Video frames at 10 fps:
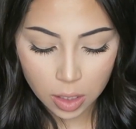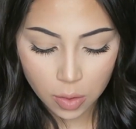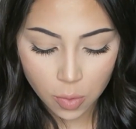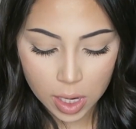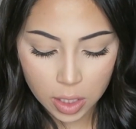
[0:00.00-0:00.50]

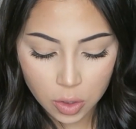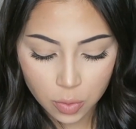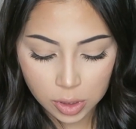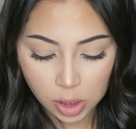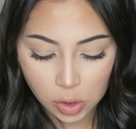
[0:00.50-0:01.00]
When you
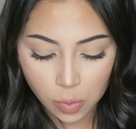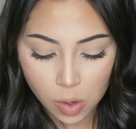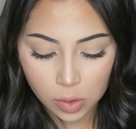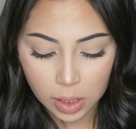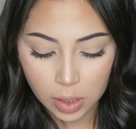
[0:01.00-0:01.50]
were
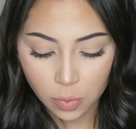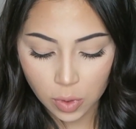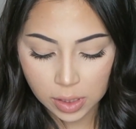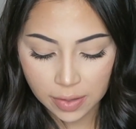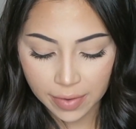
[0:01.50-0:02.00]
swollen,
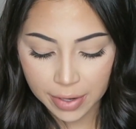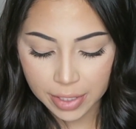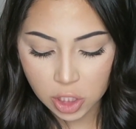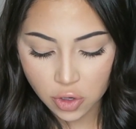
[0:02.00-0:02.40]
was it very